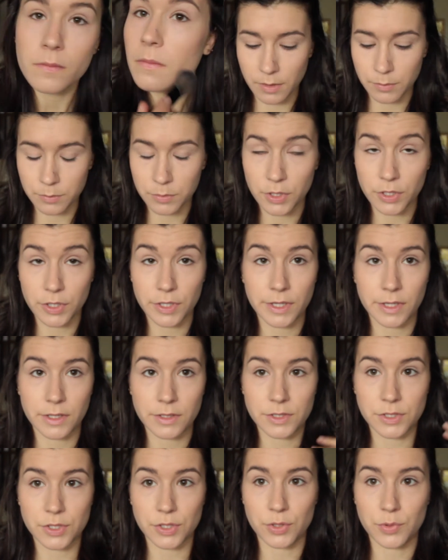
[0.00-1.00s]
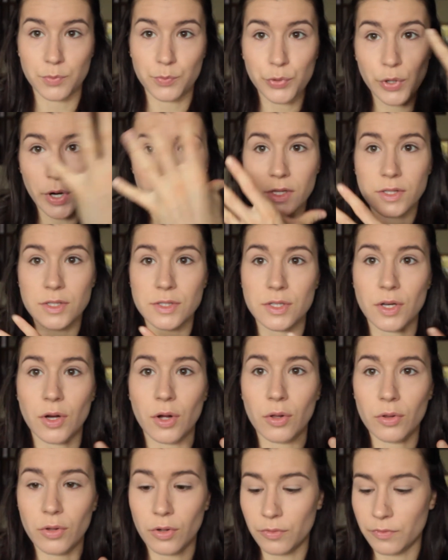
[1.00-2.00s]
I'm going to bronze
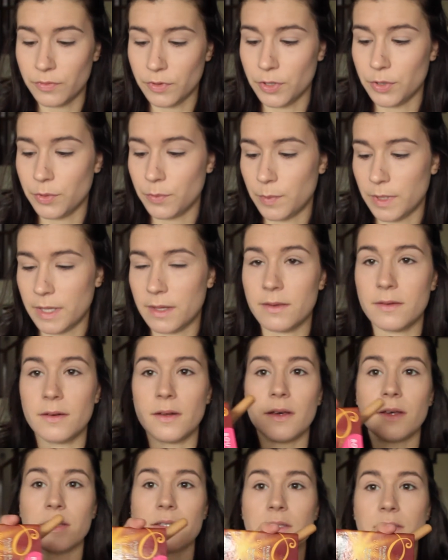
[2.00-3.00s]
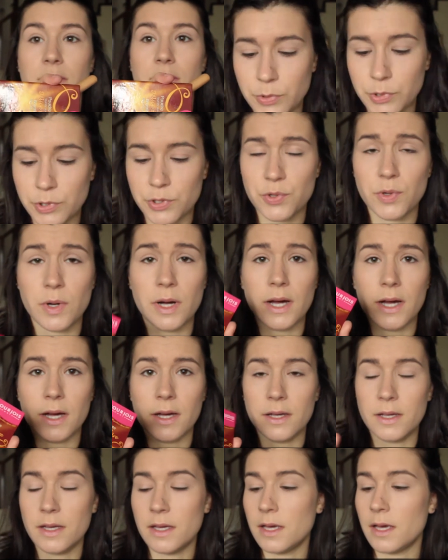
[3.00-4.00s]
all over with this
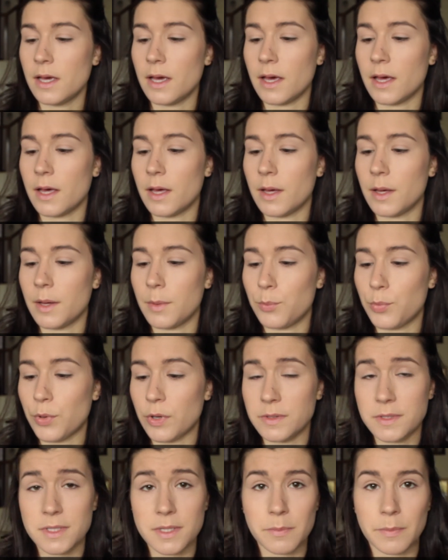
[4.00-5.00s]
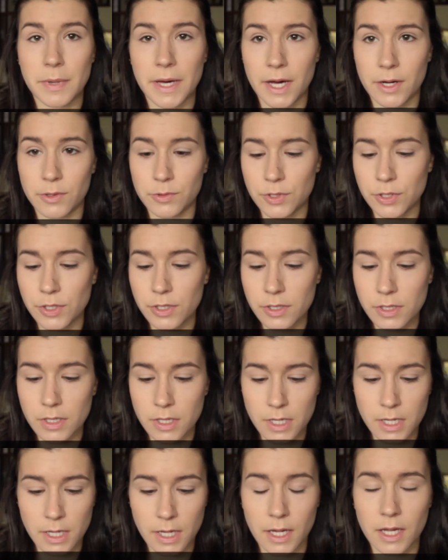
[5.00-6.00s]
Bourjois bronzing powder.
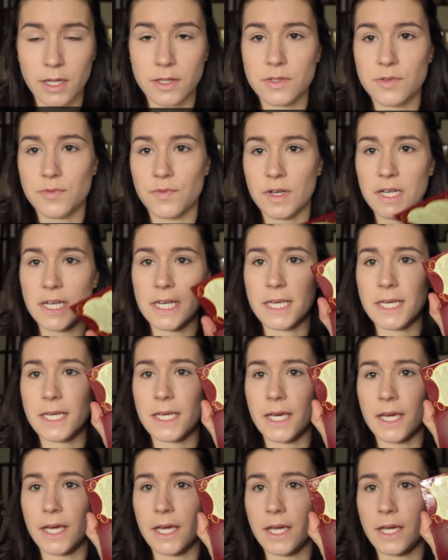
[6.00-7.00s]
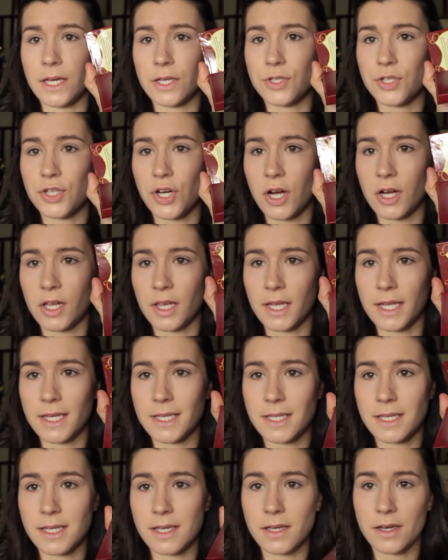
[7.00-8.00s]
It's really a
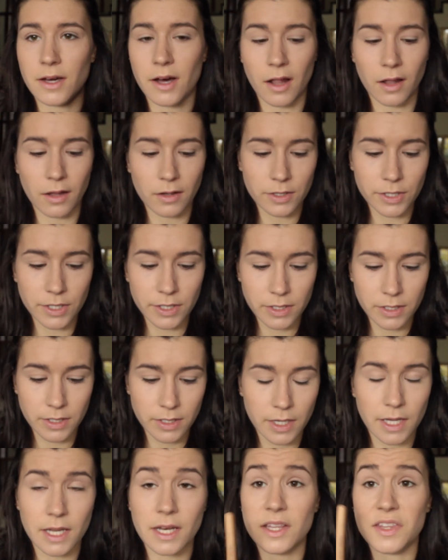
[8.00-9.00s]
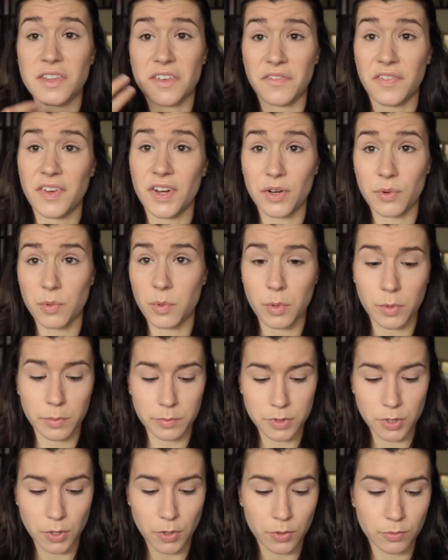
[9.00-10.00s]
chocolatey color and it's a very
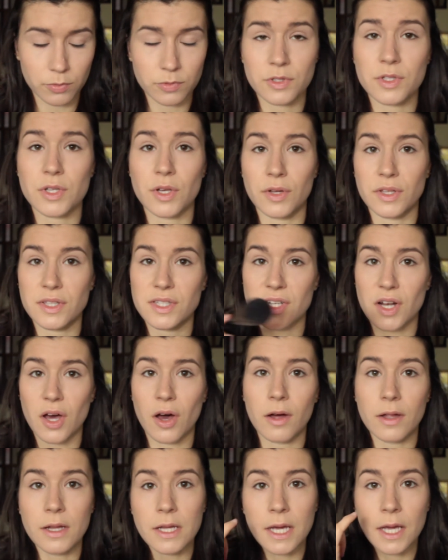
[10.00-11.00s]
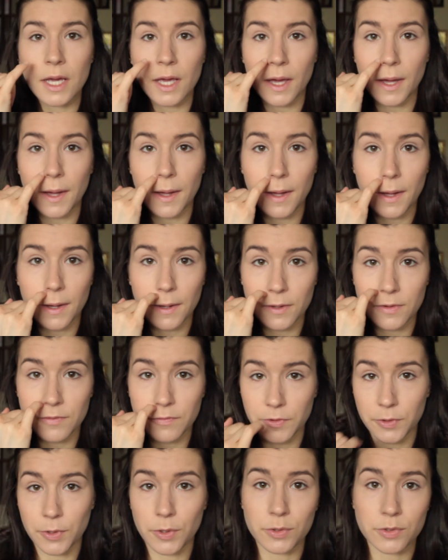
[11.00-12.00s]
warm tone, so it's not good
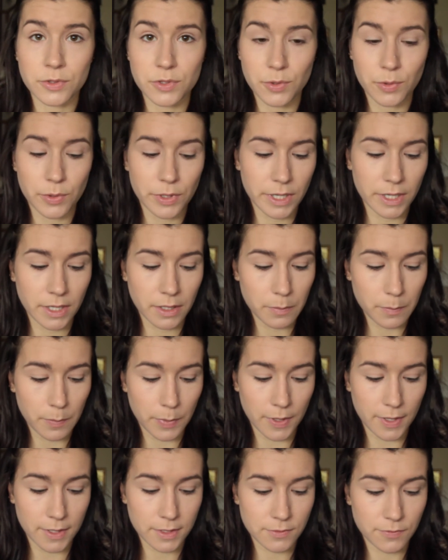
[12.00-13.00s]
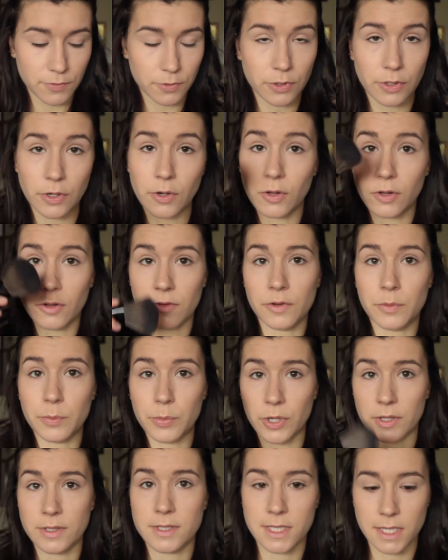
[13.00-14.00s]
for contouring, but for all over
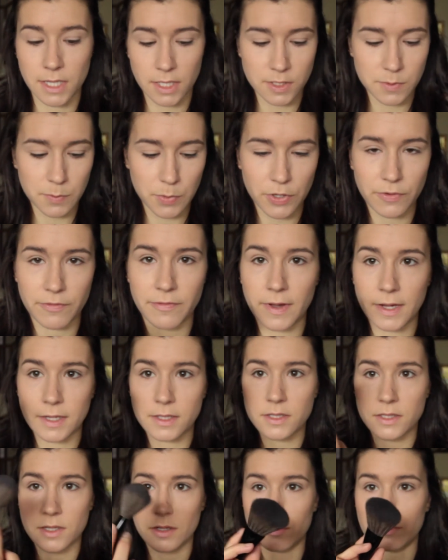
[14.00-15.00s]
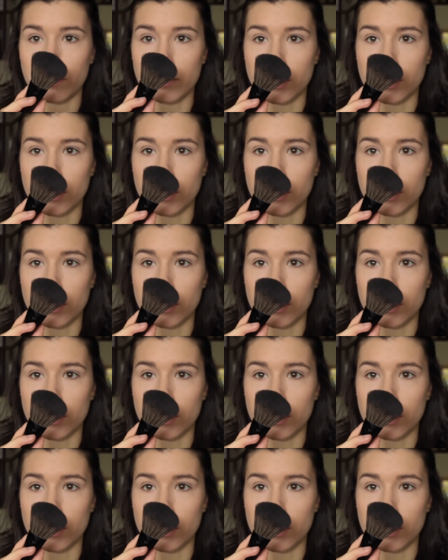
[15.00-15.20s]
bronzing it's perfect. So.